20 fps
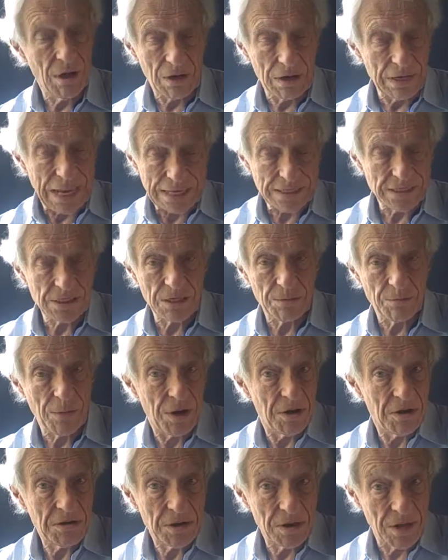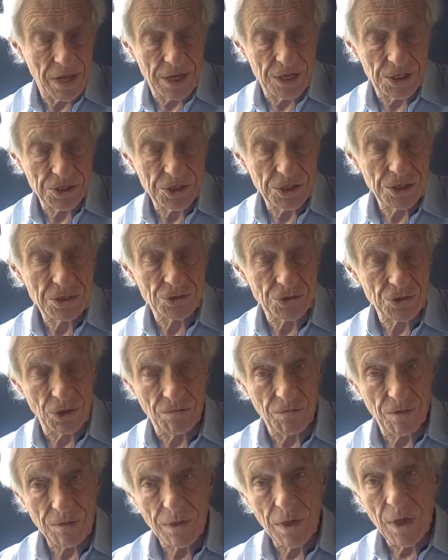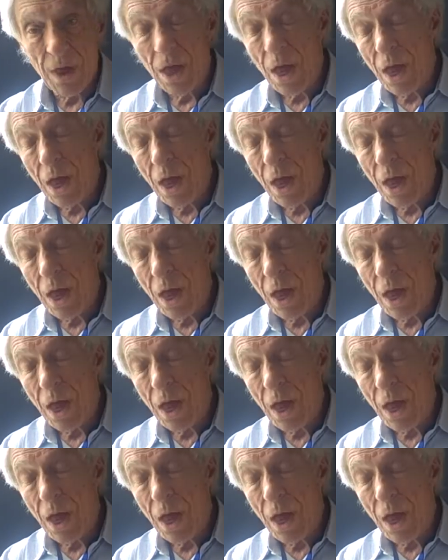Latin America, Asia, and so forth.